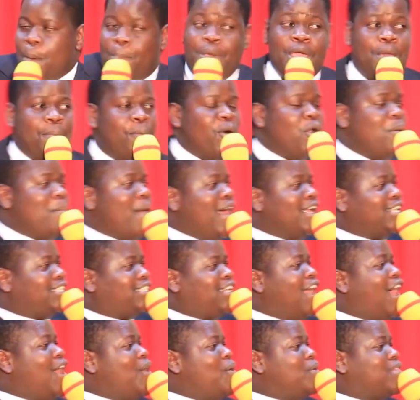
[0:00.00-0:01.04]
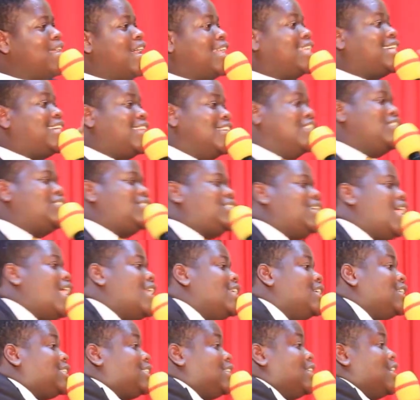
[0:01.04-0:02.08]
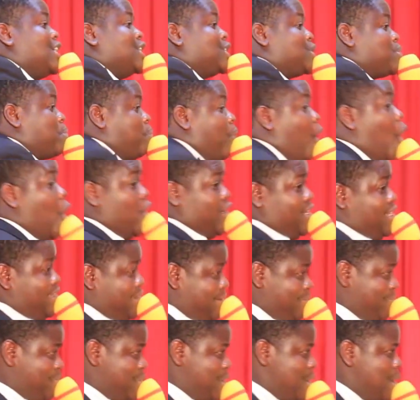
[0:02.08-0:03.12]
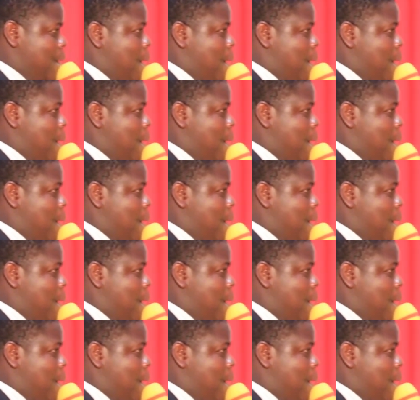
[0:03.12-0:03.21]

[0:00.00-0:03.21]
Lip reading: People might tell you that Christianity is boring.